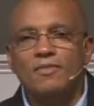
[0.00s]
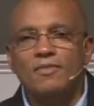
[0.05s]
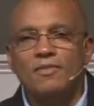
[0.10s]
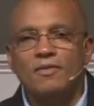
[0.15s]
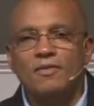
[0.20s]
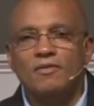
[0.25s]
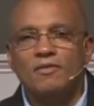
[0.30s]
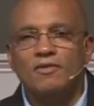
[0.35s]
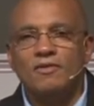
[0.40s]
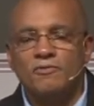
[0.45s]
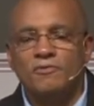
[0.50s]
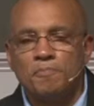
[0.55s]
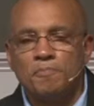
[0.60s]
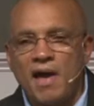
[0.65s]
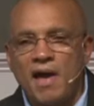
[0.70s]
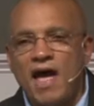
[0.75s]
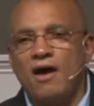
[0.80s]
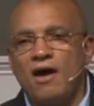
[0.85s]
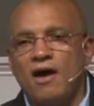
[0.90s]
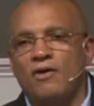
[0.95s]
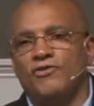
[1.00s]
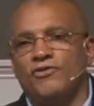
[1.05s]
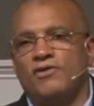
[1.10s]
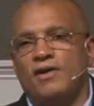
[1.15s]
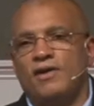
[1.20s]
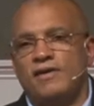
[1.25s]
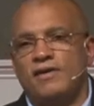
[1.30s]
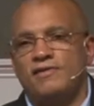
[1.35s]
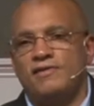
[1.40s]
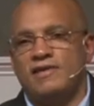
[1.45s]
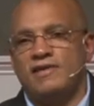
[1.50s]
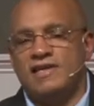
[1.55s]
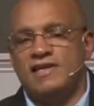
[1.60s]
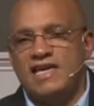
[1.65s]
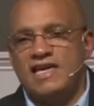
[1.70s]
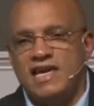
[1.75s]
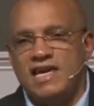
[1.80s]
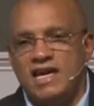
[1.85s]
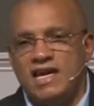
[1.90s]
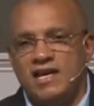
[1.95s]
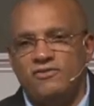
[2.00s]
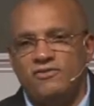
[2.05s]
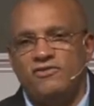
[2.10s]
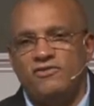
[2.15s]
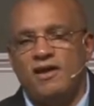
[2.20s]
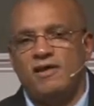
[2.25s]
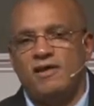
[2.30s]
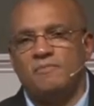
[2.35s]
the spouse and the kids and